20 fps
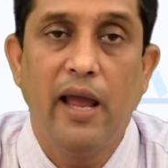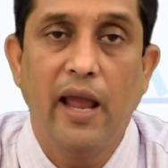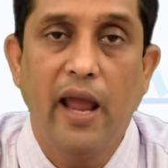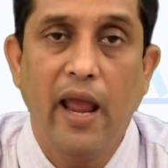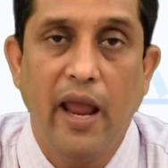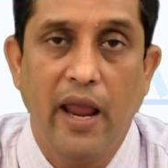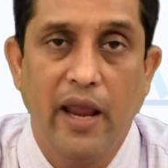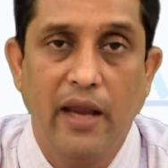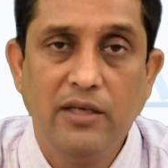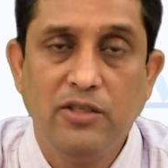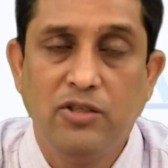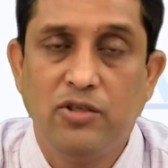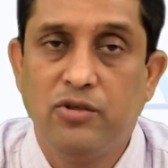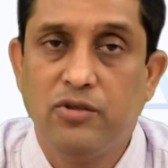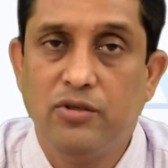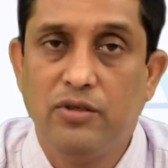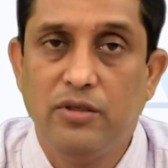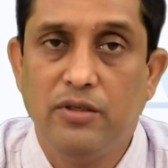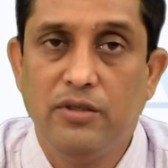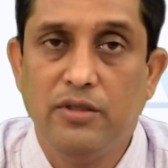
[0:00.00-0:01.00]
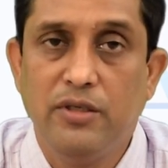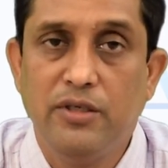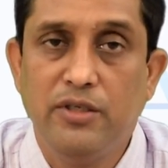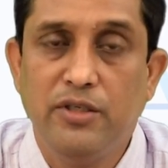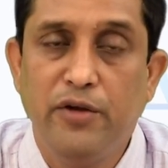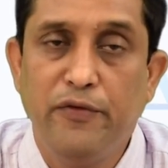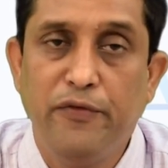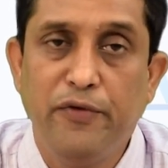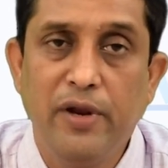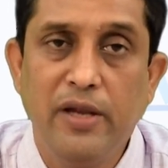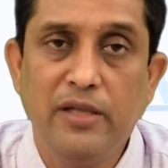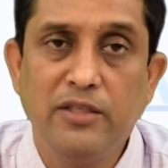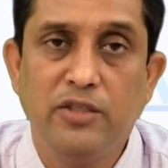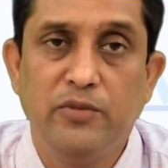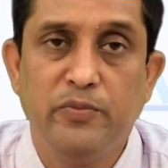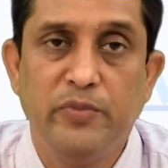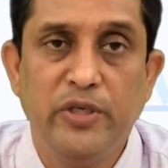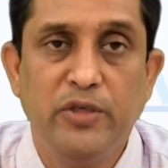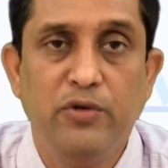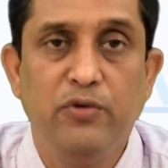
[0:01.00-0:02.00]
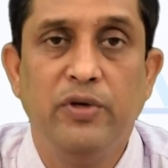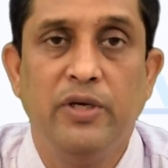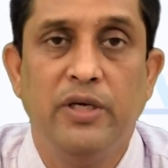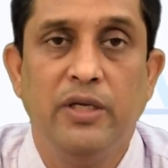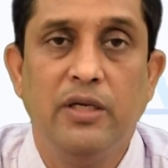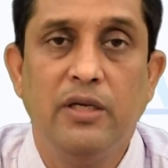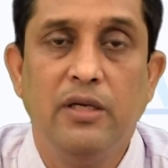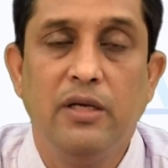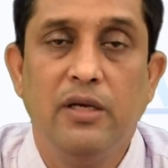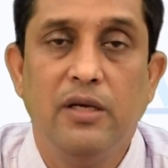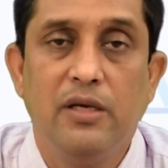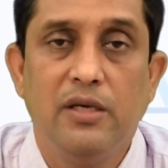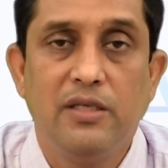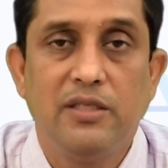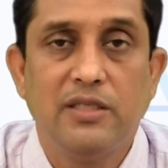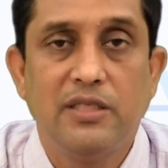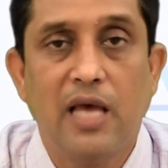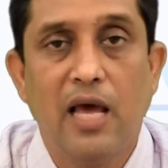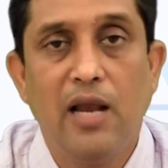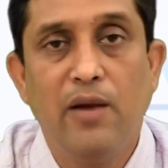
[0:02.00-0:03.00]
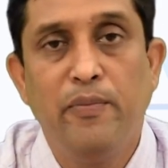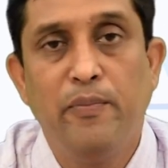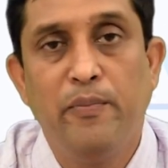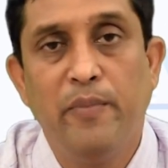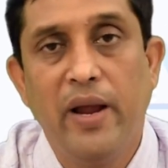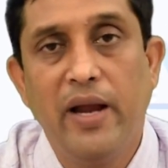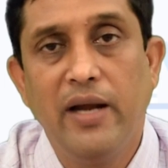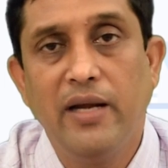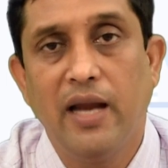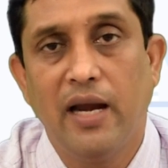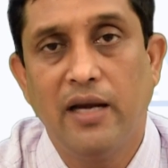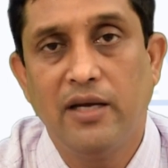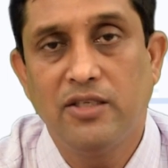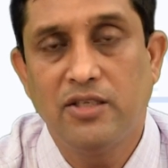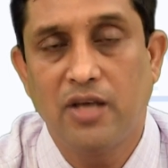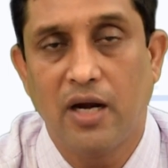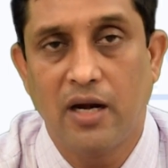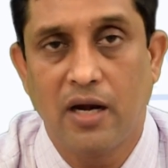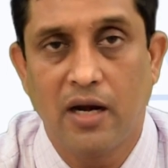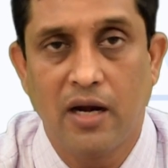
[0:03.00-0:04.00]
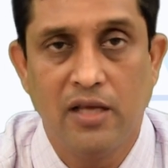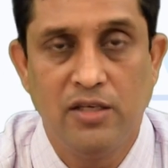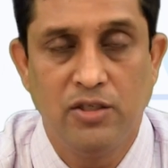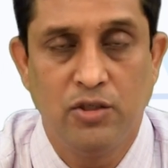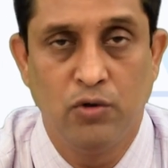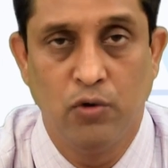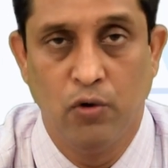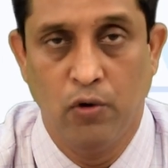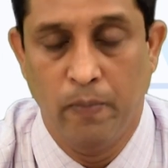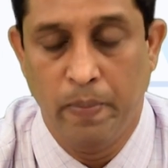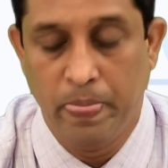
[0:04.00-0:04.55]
and the difference between self-made and standardized tool.